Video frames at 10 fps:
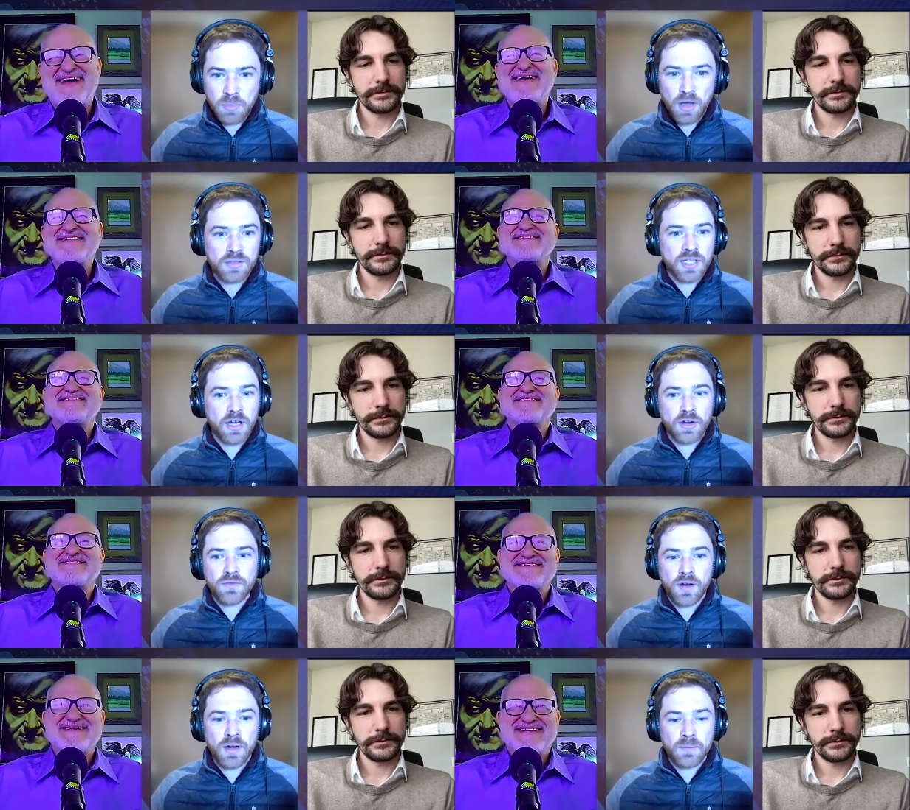Speaker 1: a small dairy
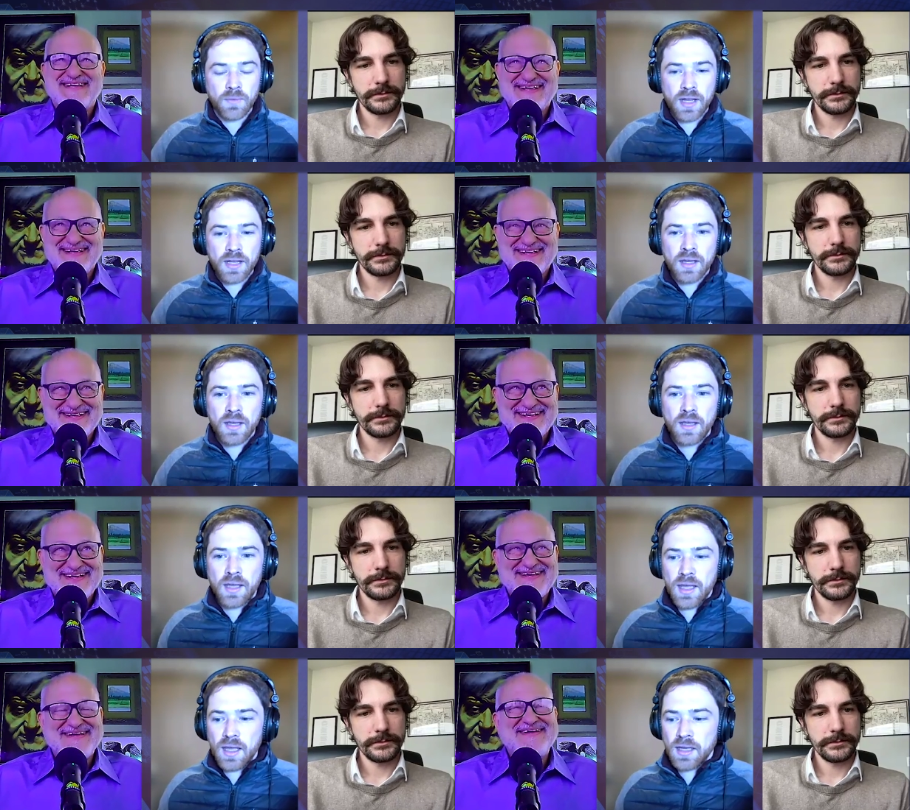farm, right?
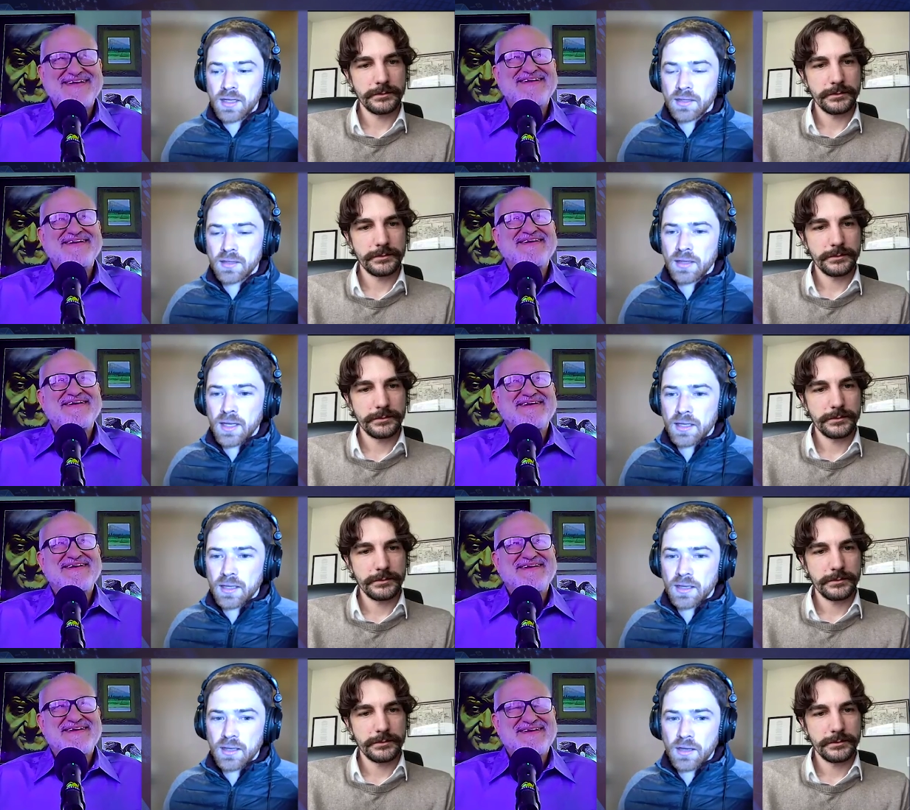And like
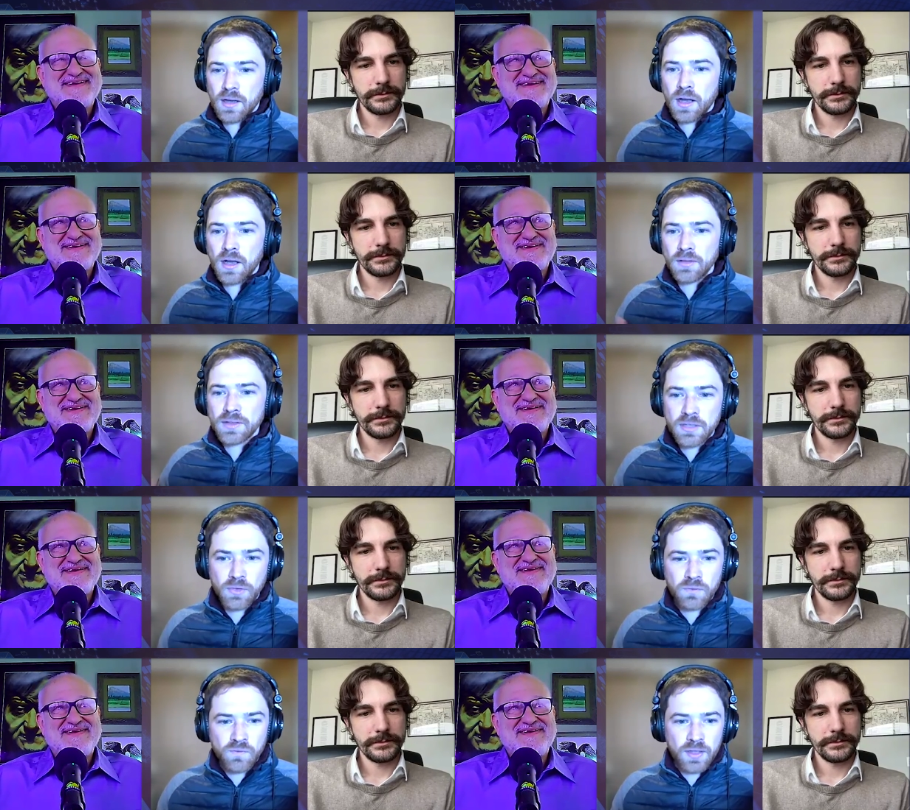all of the
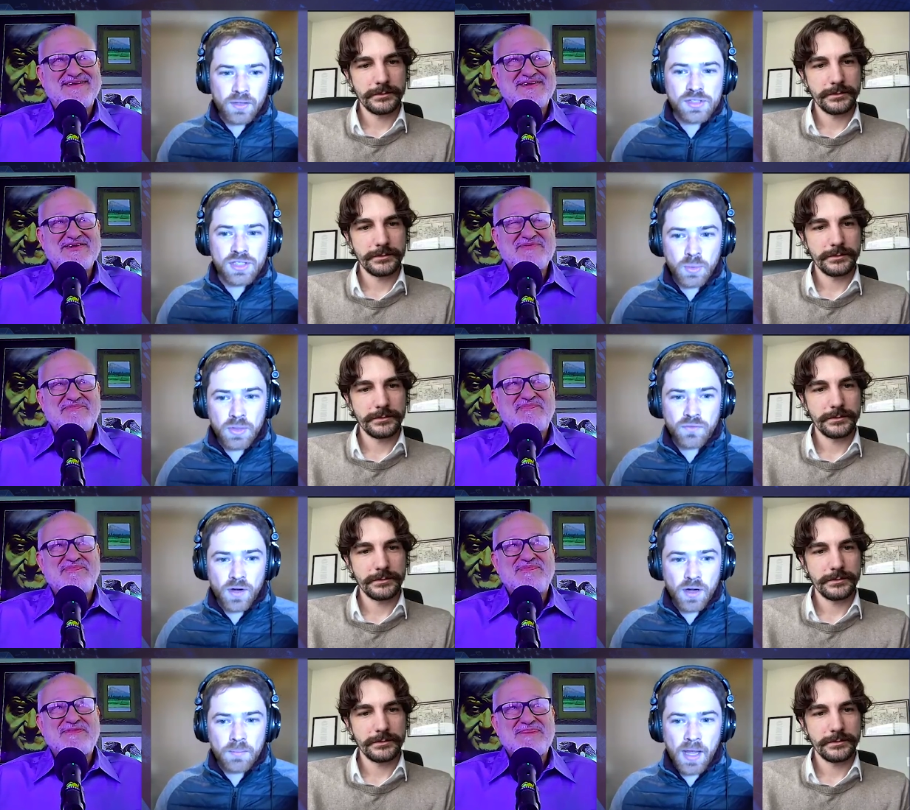different fields that we
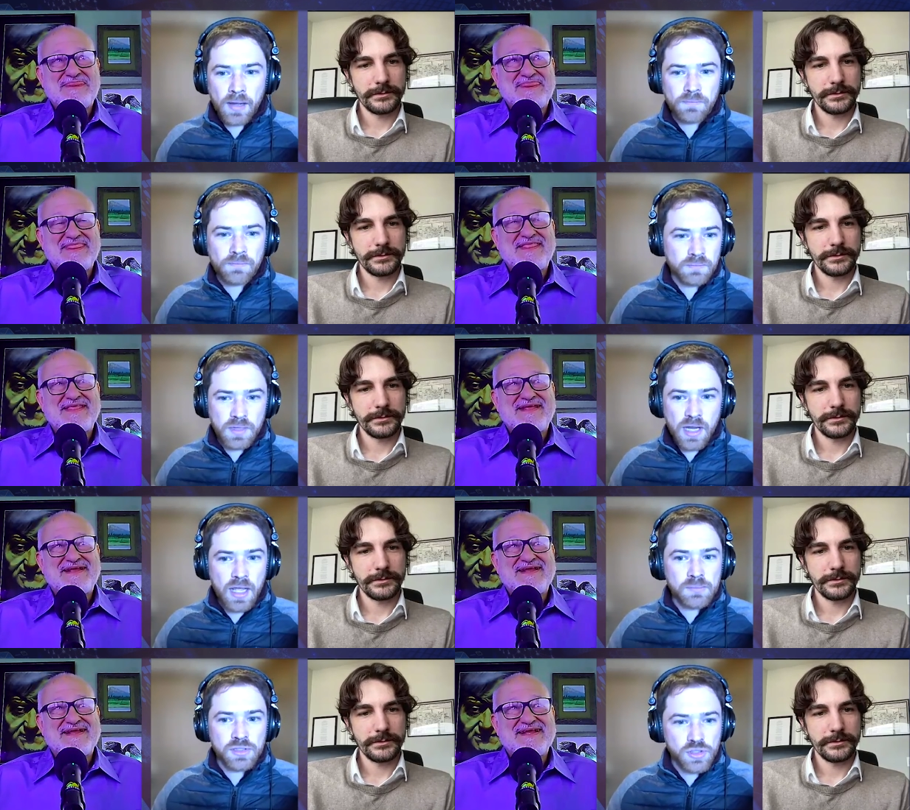farm have
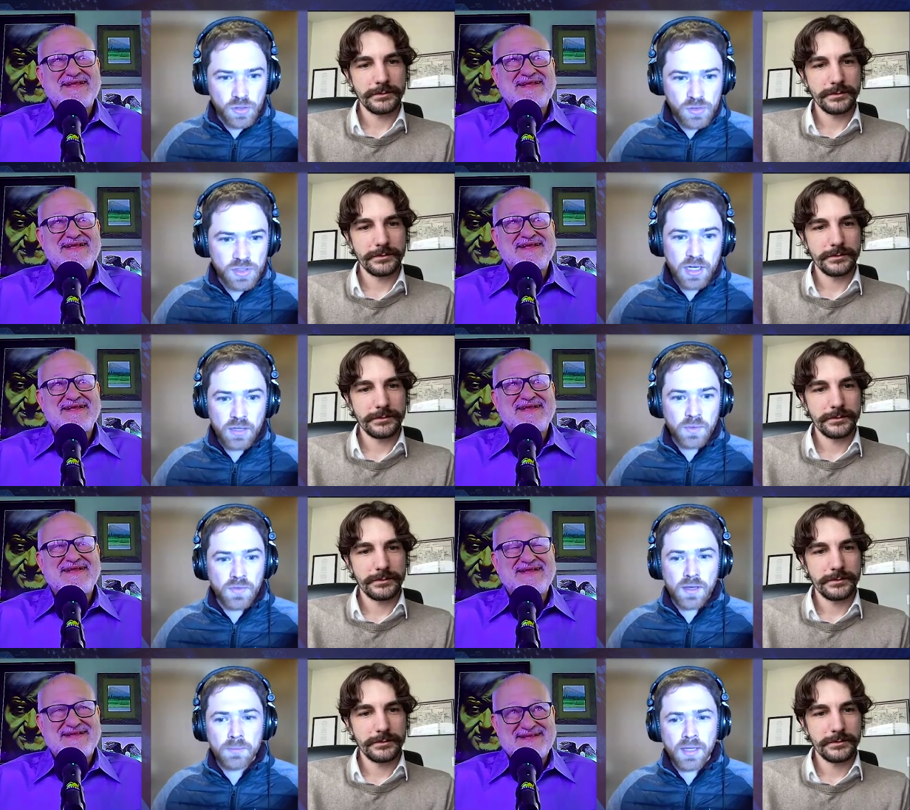names associated with
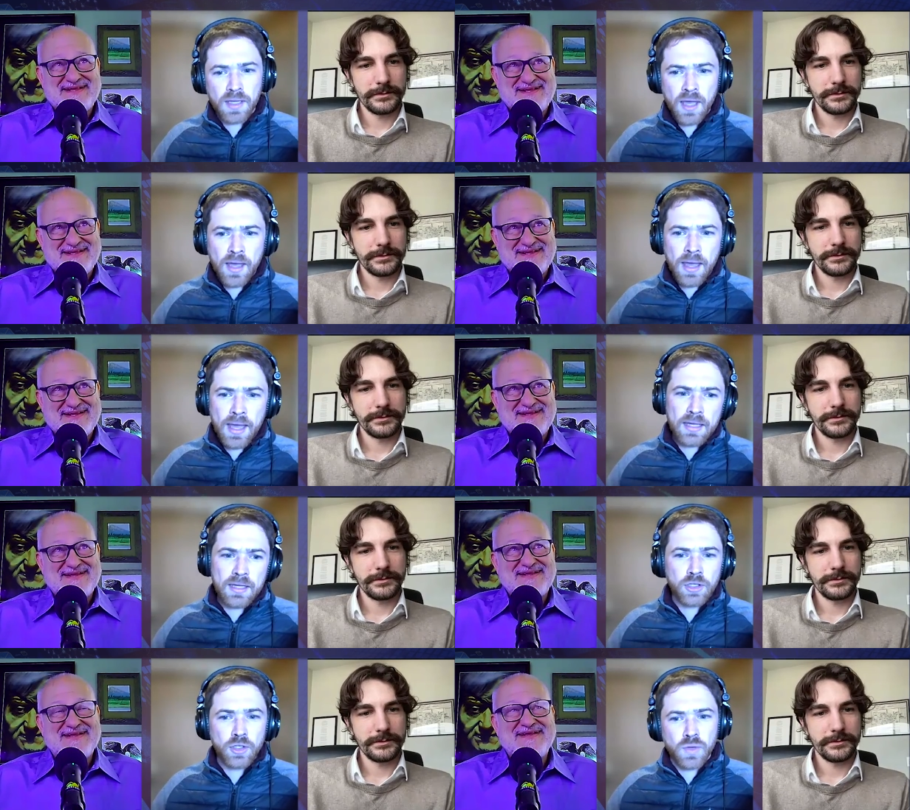them, like, hey,
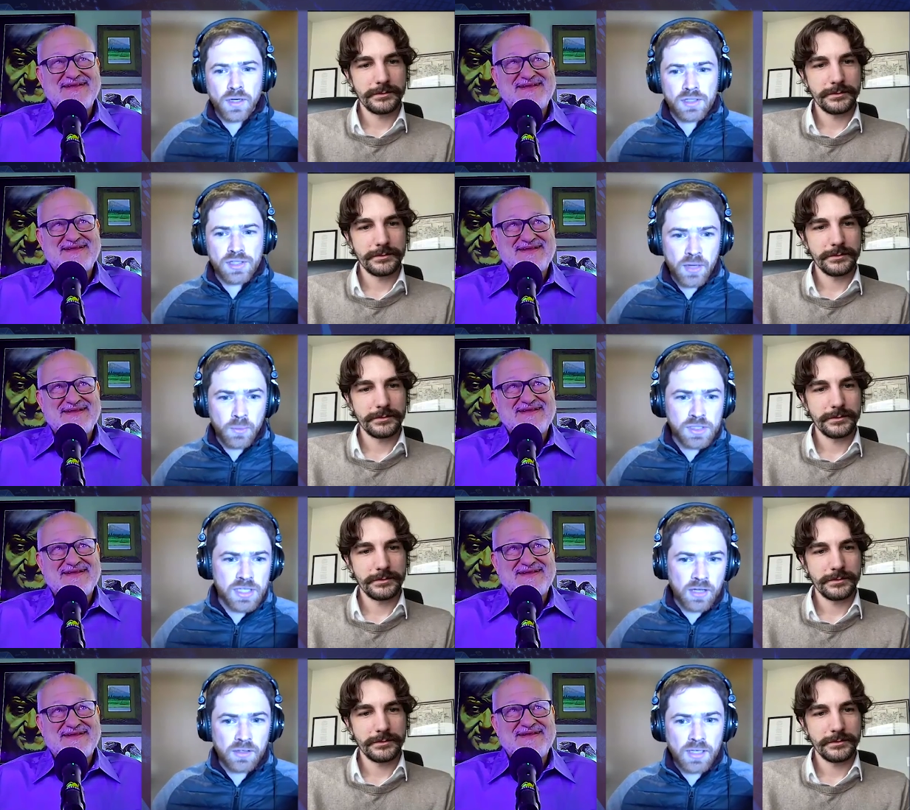can you run a sandwich
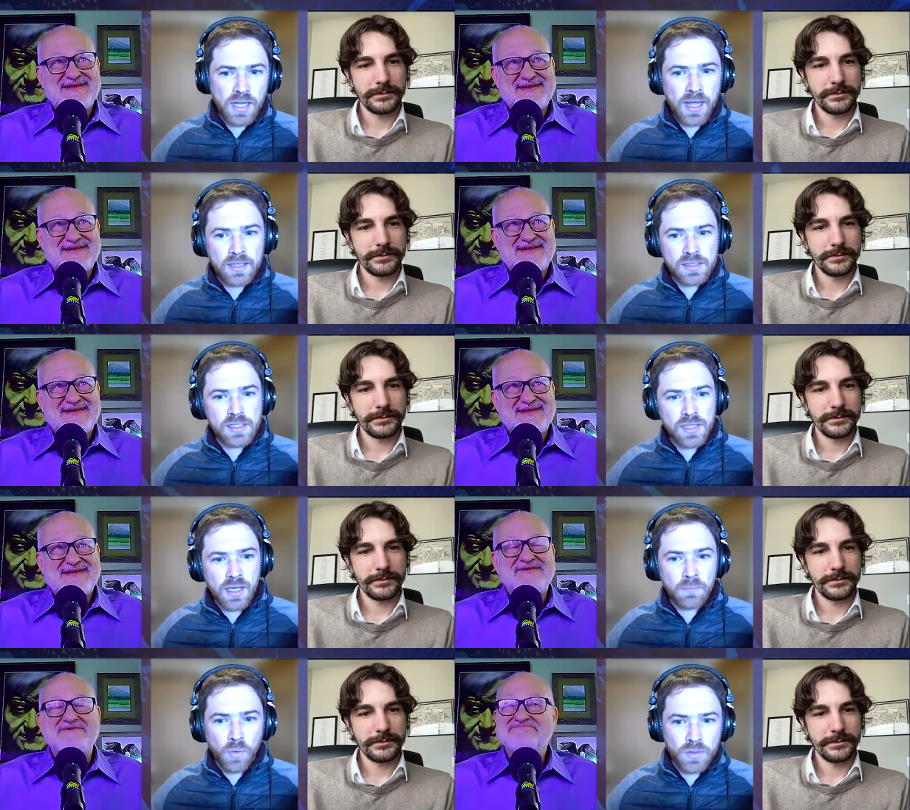down to Dad's? He's on
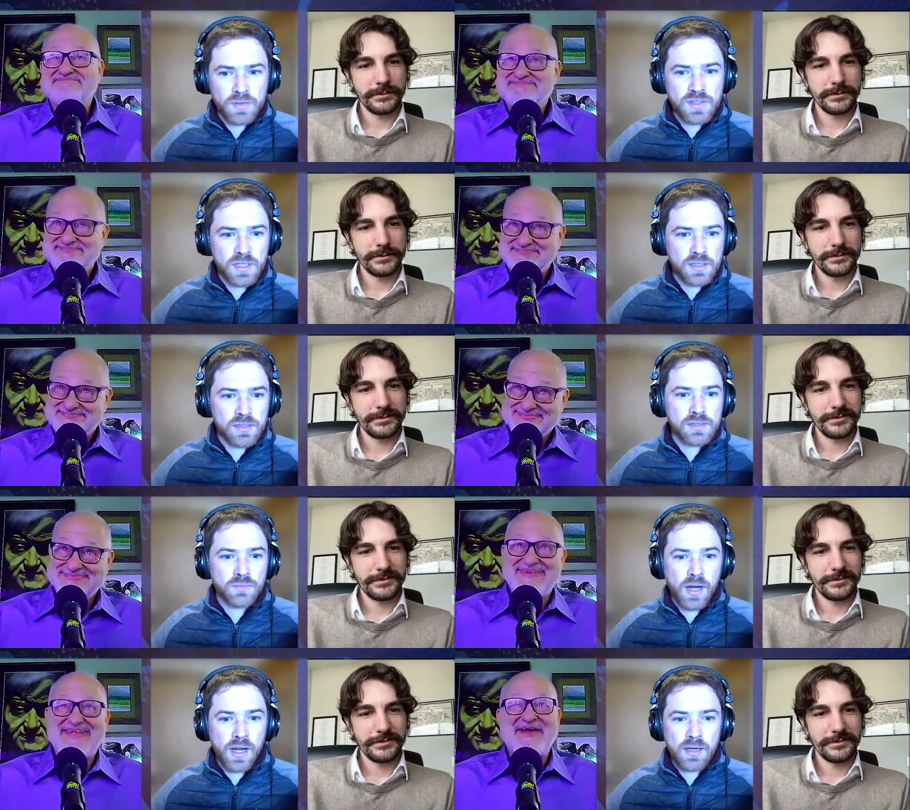Mortensen's,
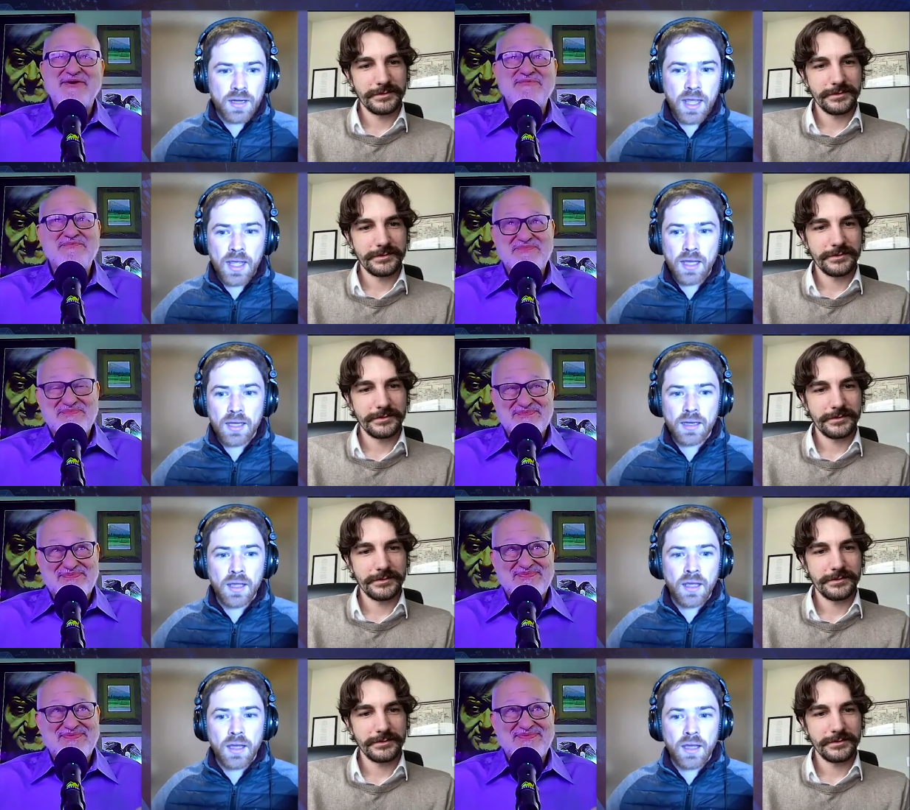right? Yep. And